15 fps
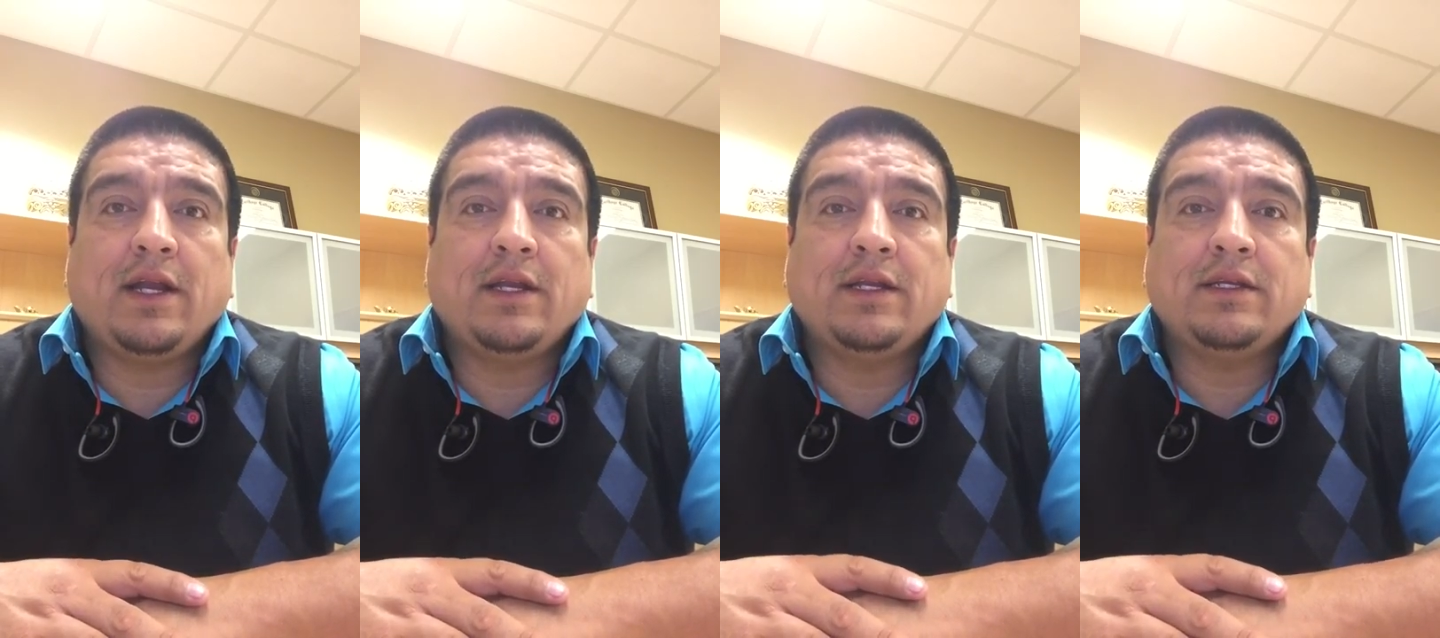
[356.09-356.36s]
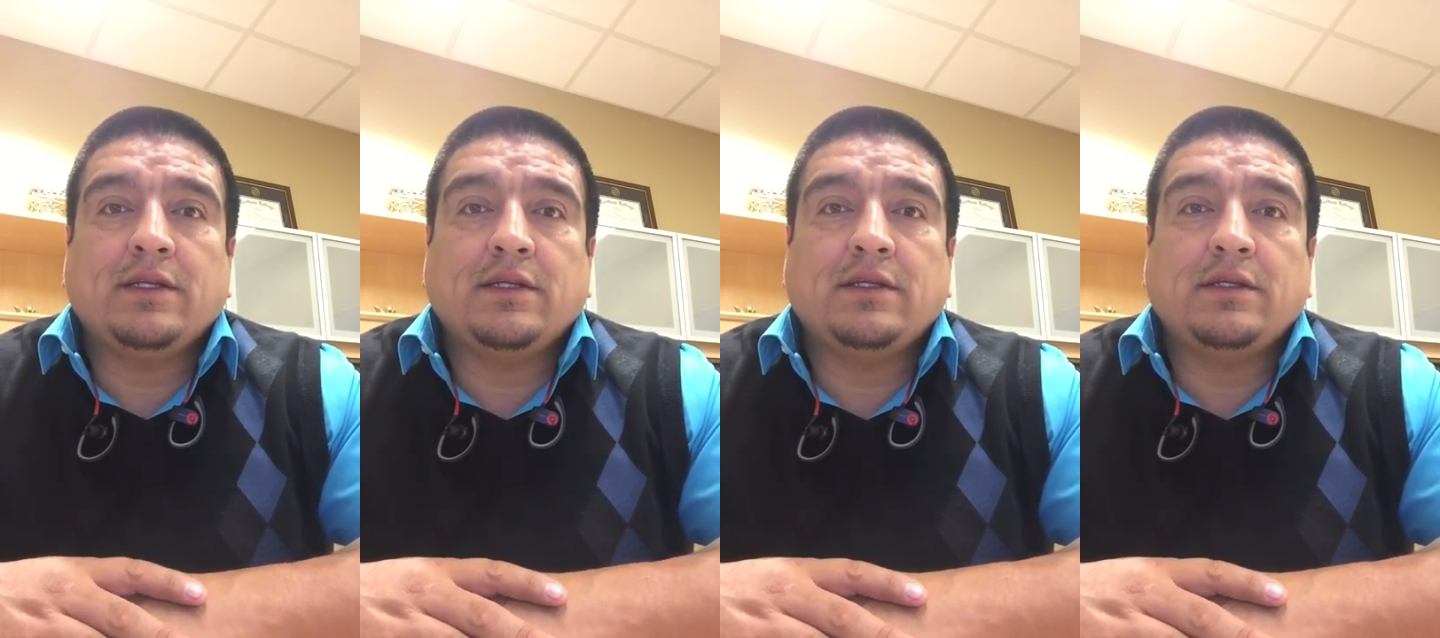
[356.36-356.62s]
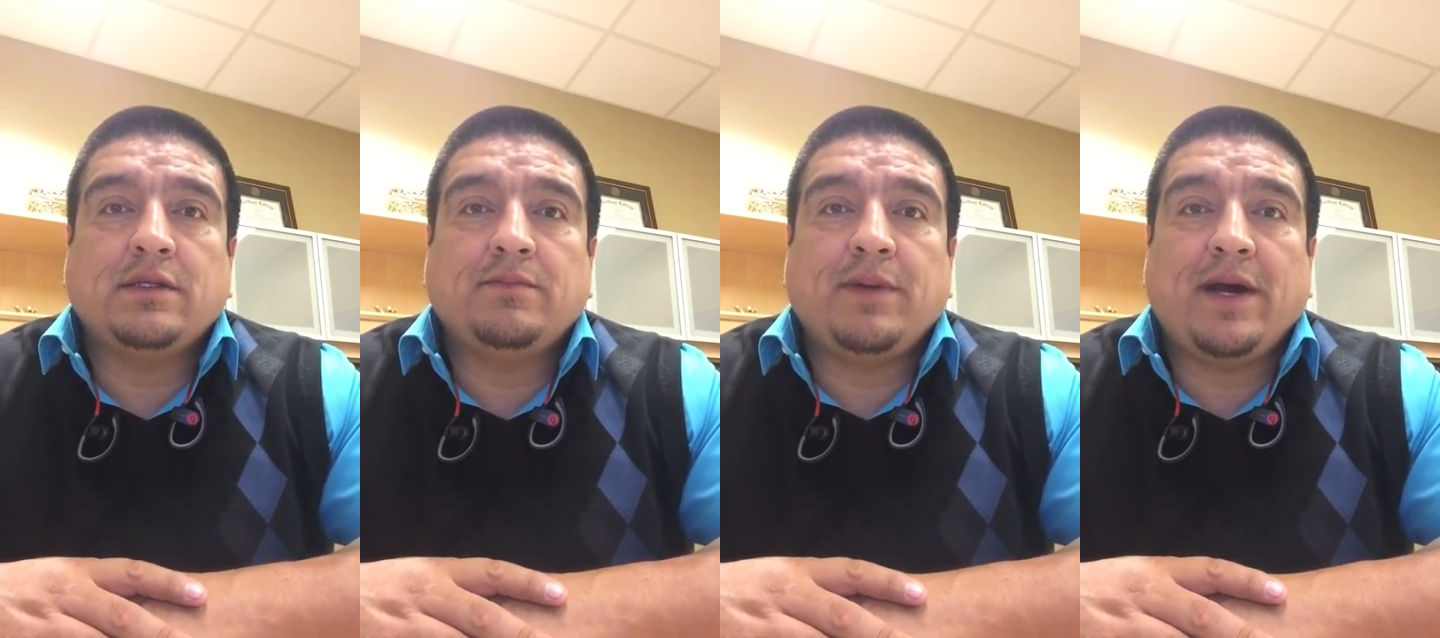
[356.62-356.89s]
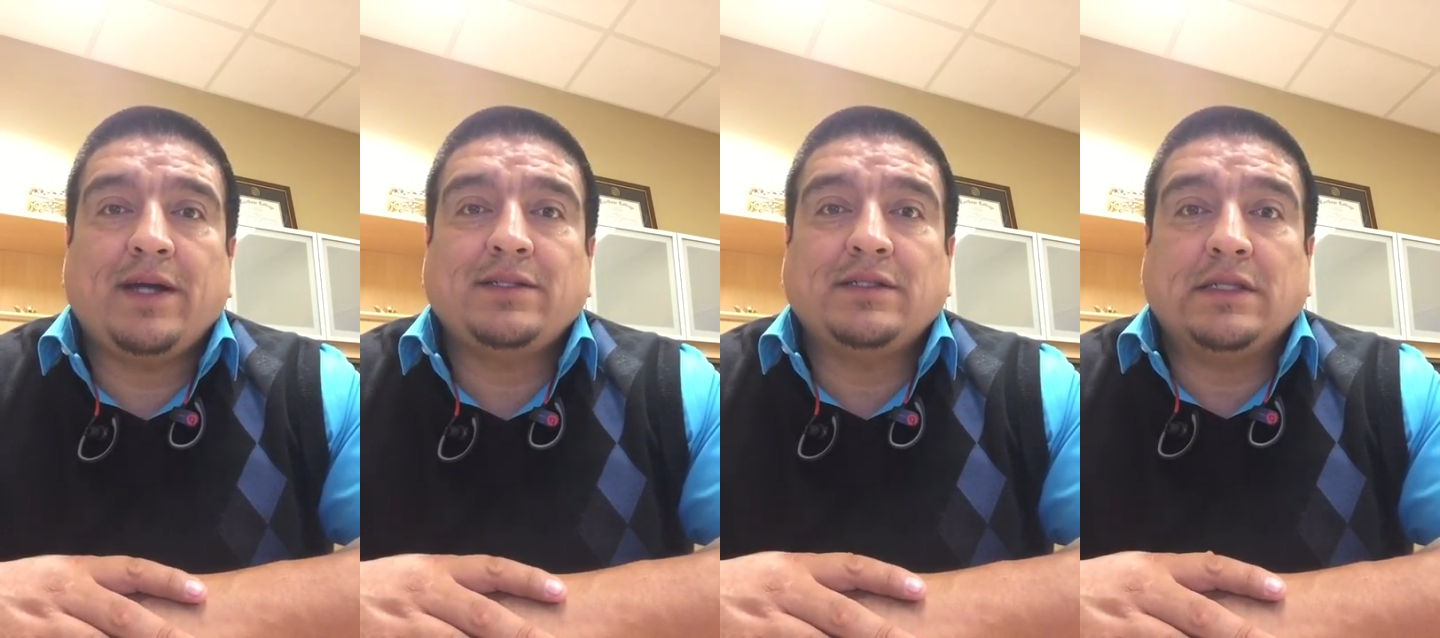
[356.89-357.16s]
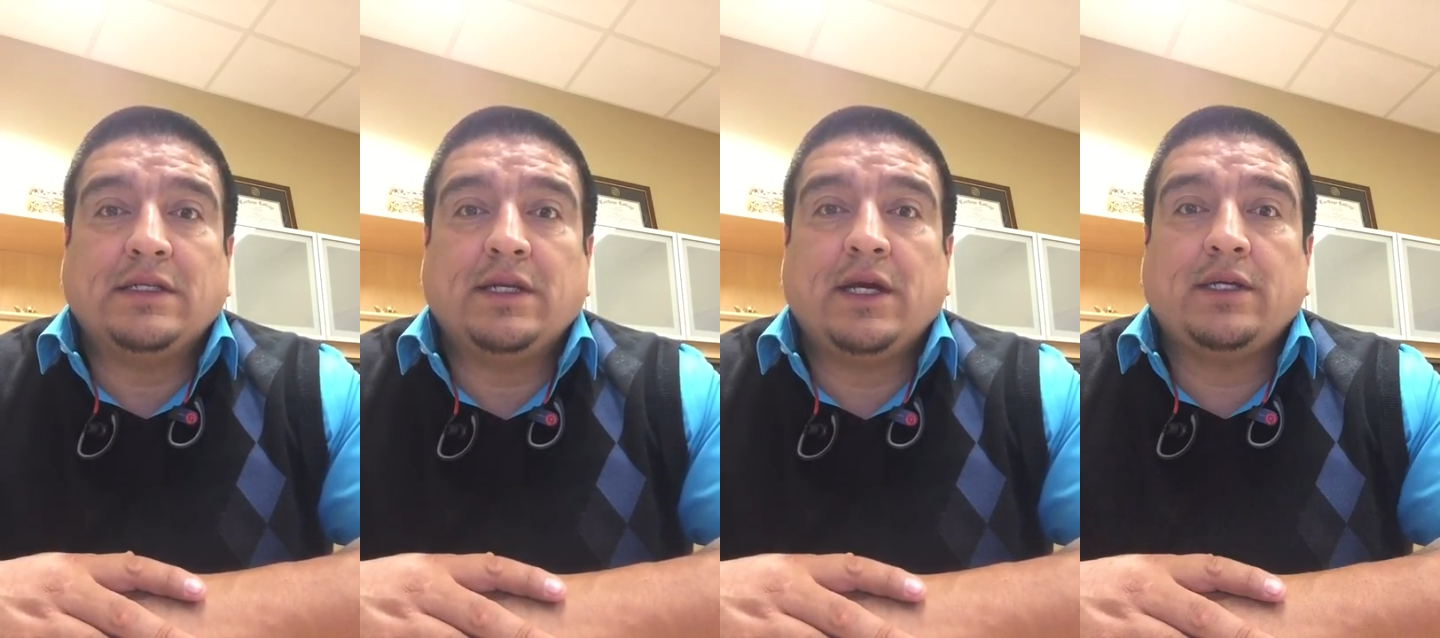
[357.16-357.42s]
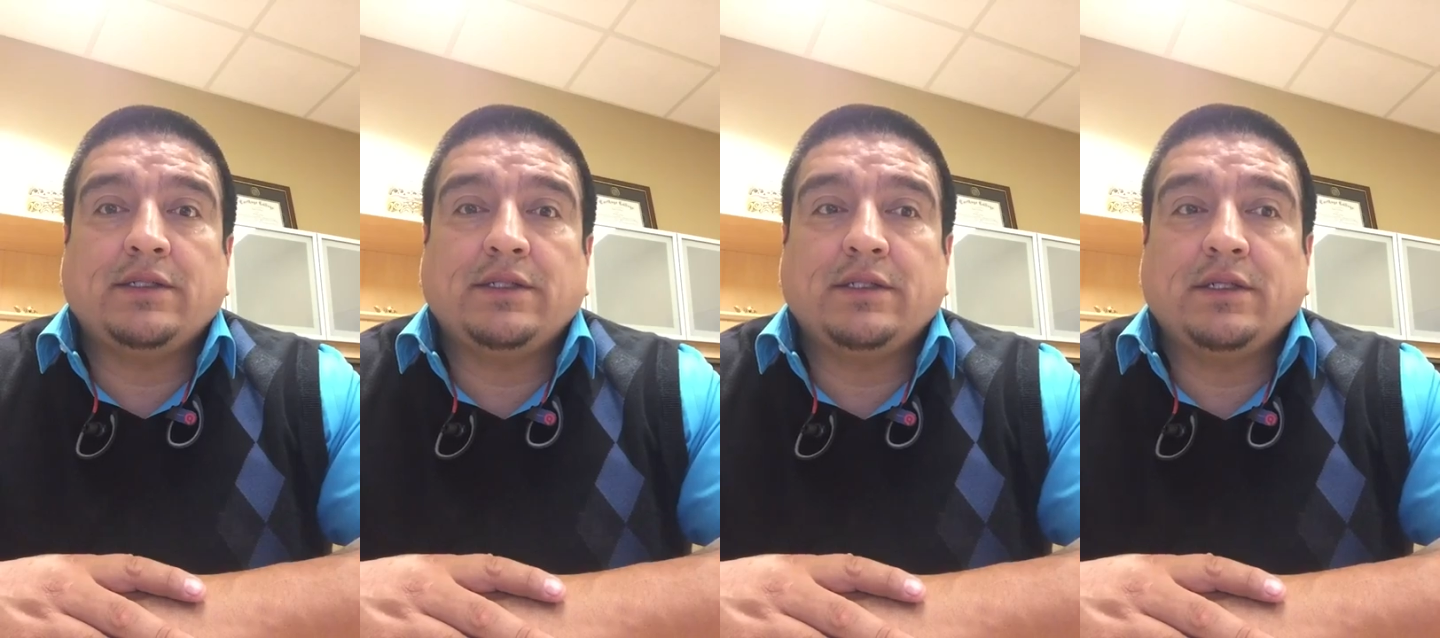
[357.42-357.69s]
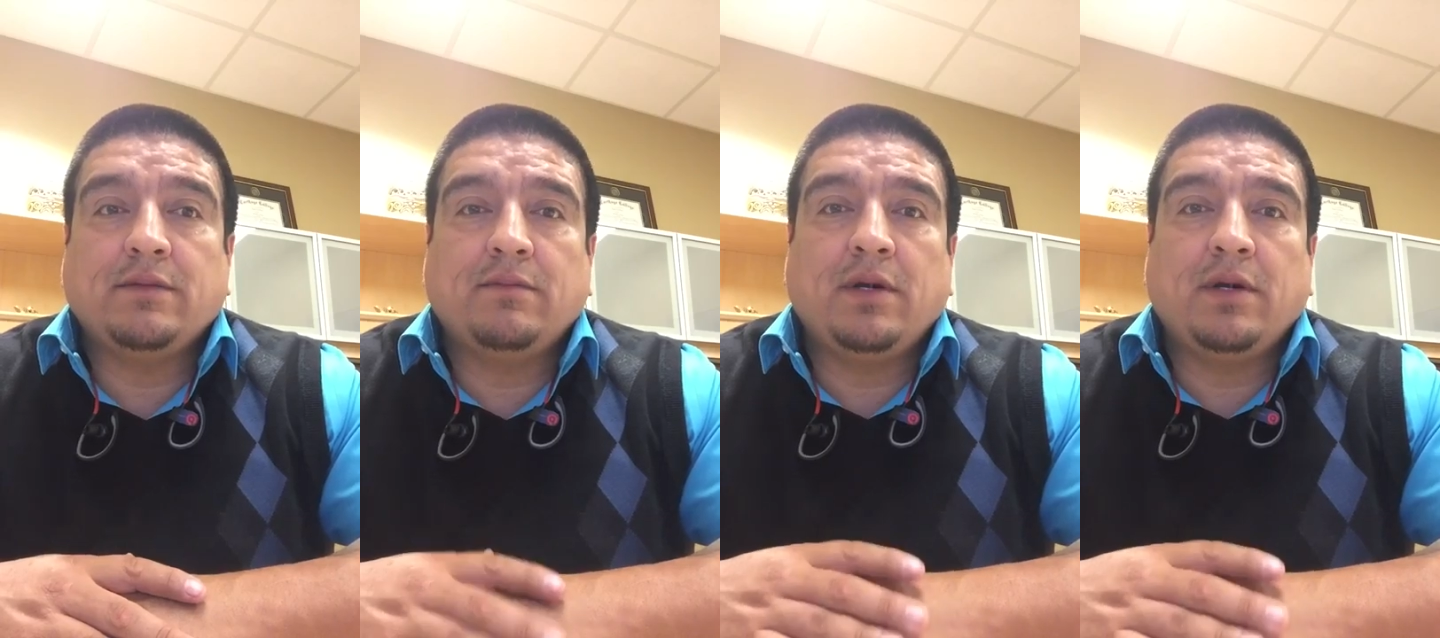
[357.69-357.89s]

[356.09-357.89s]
didn't pass the test.